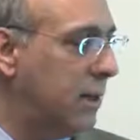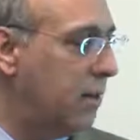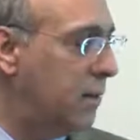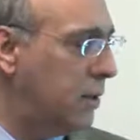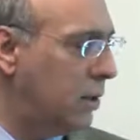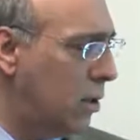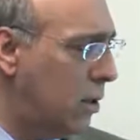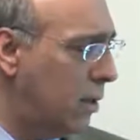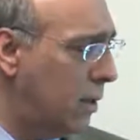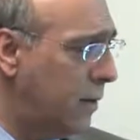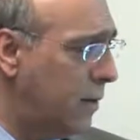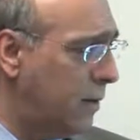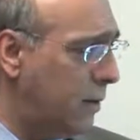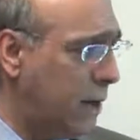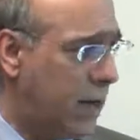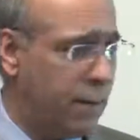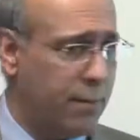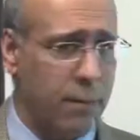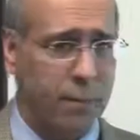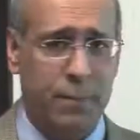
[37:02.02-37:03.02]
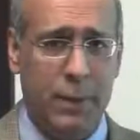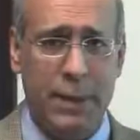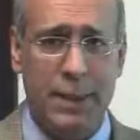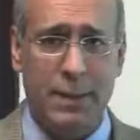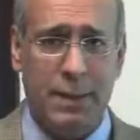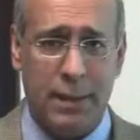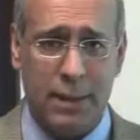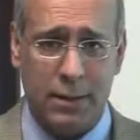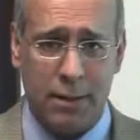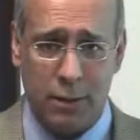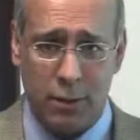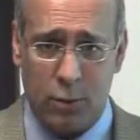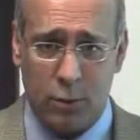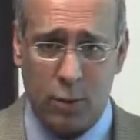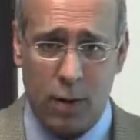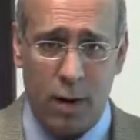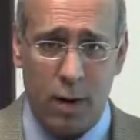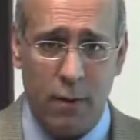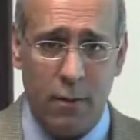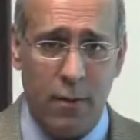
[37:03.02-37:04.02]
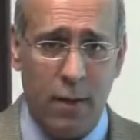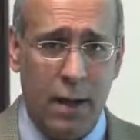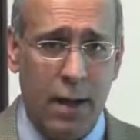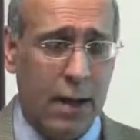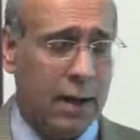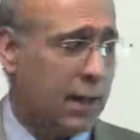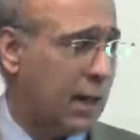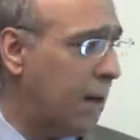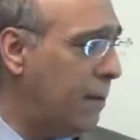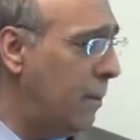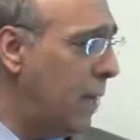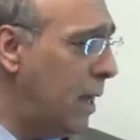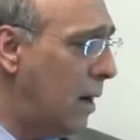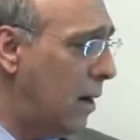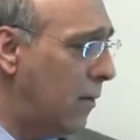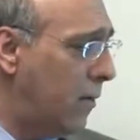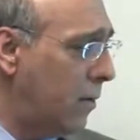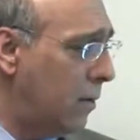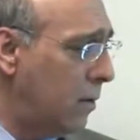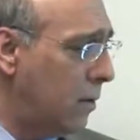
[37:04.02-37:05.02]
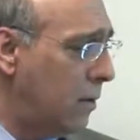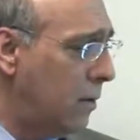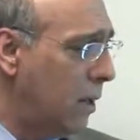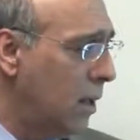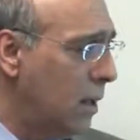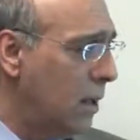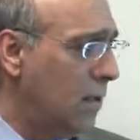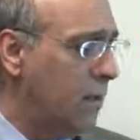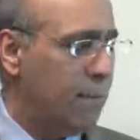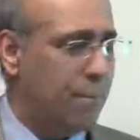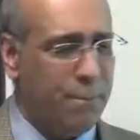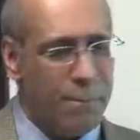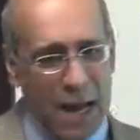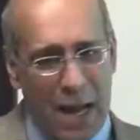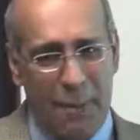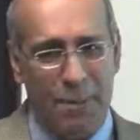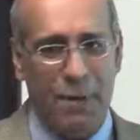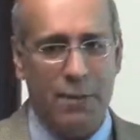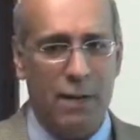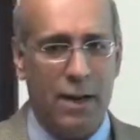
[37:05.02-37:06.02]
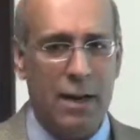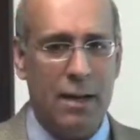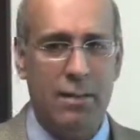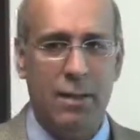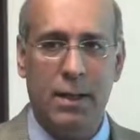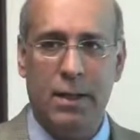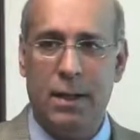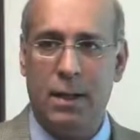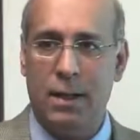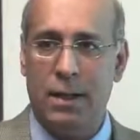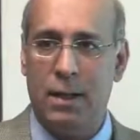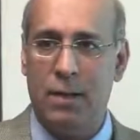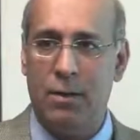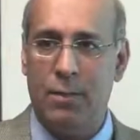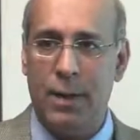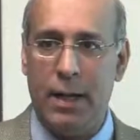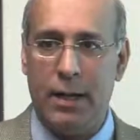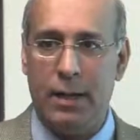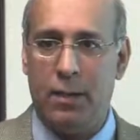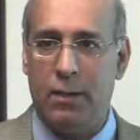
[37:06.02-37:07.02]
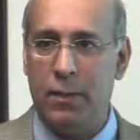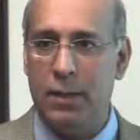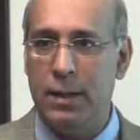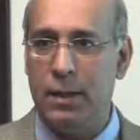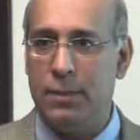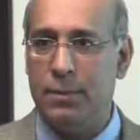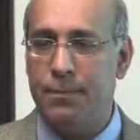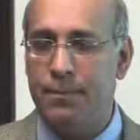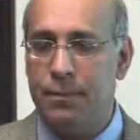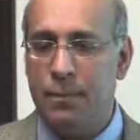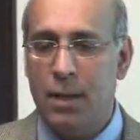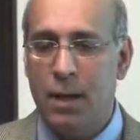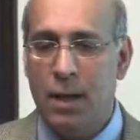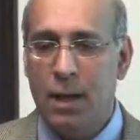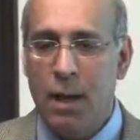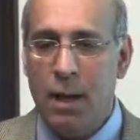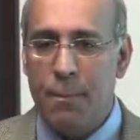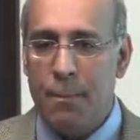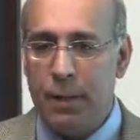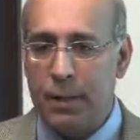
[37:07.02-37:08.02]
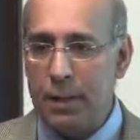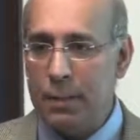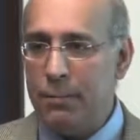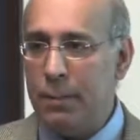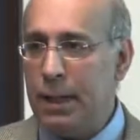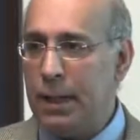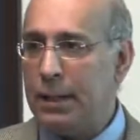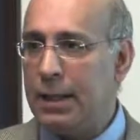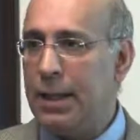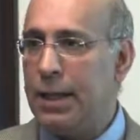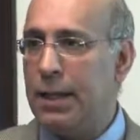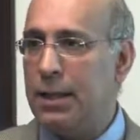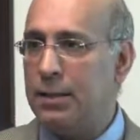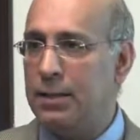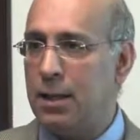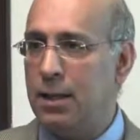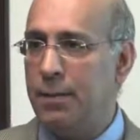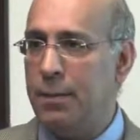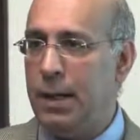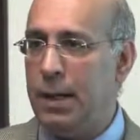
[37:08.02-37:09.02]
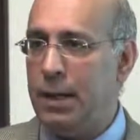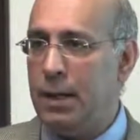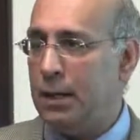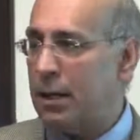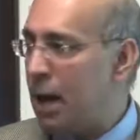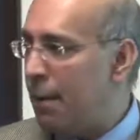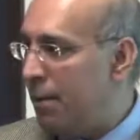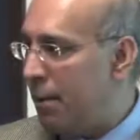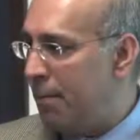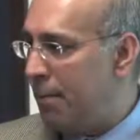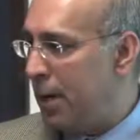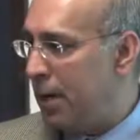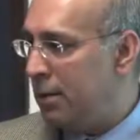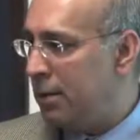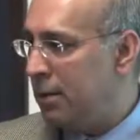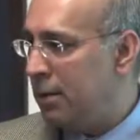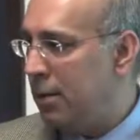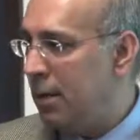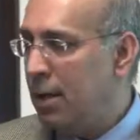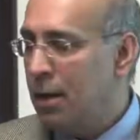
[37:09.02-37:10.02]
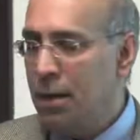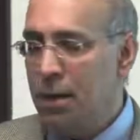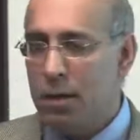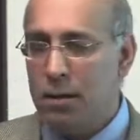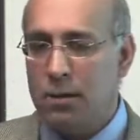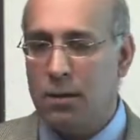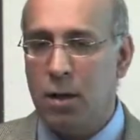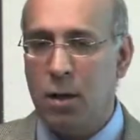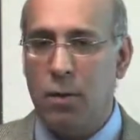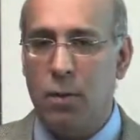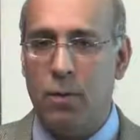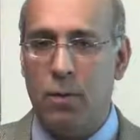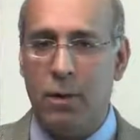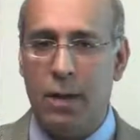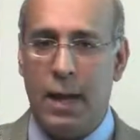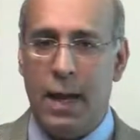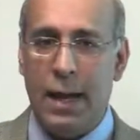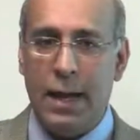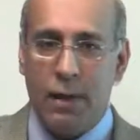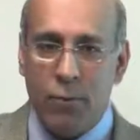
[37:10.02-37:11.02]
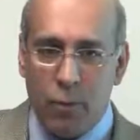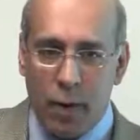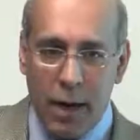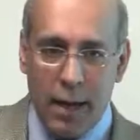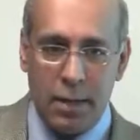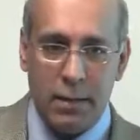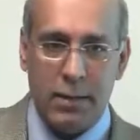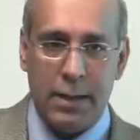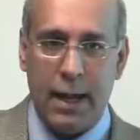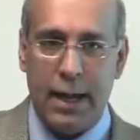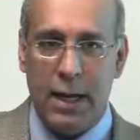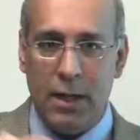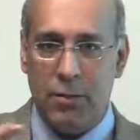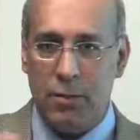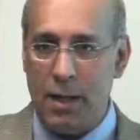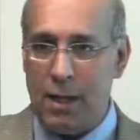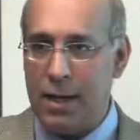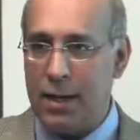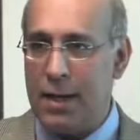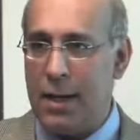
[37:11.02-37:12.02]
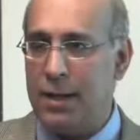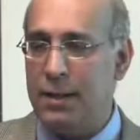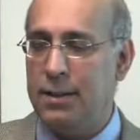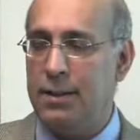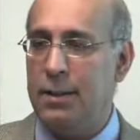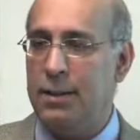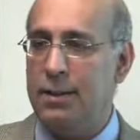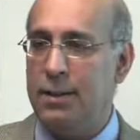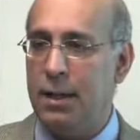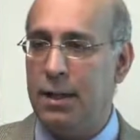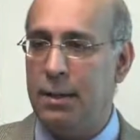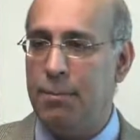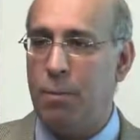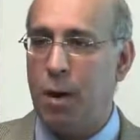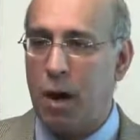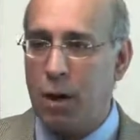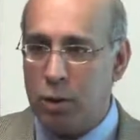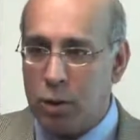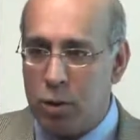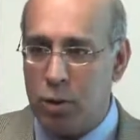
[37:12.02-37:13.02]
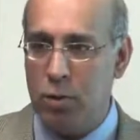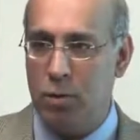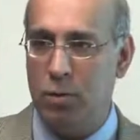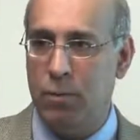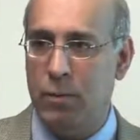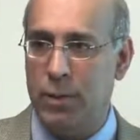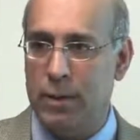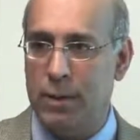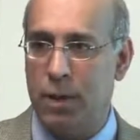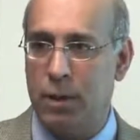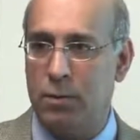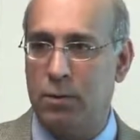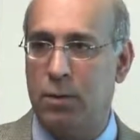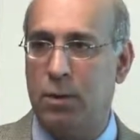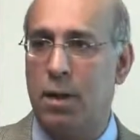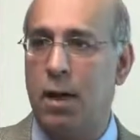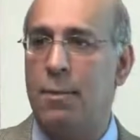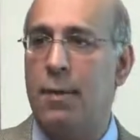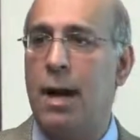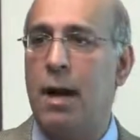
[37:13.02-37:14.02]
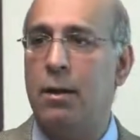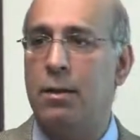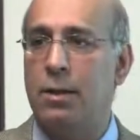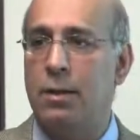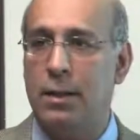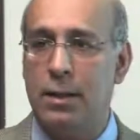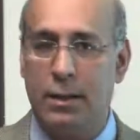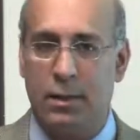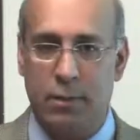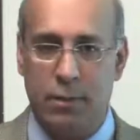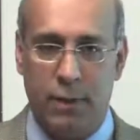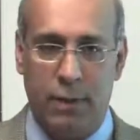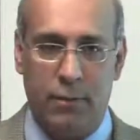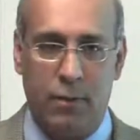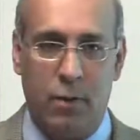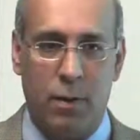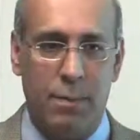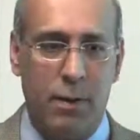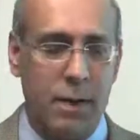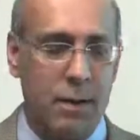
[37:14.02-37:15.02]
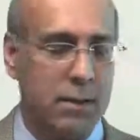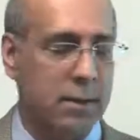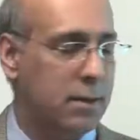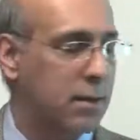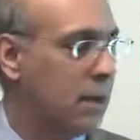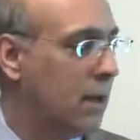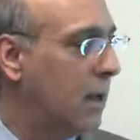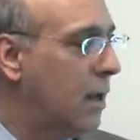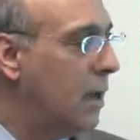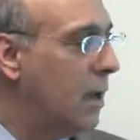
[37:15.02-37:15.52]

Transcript: that have shown that the vitamin B6 and 12 can be helpful, maybe vitamin D and omega-3s. But the big thing is going to be in a couple months, so AREDS, age-related eye disease study, part two results will come out in the next three to four months.